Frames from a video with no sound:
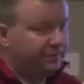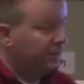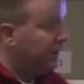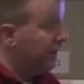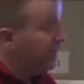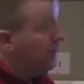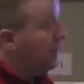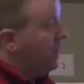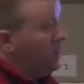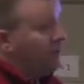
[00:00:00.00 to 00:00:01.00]
okay?
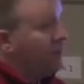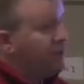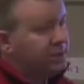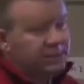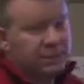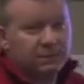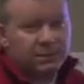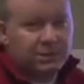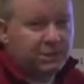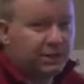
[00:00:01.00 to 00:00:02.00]
Or we call it the system
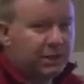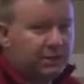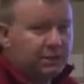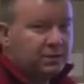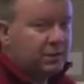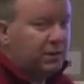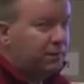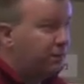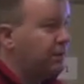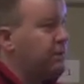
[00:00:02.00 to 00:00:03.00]
engineering
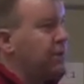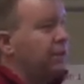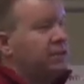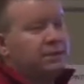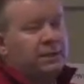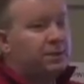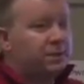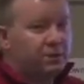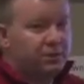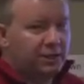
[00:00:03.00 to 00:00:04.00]
process. I
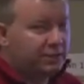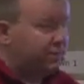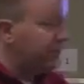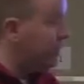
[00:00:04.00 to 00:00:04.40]
mean, there's lots of other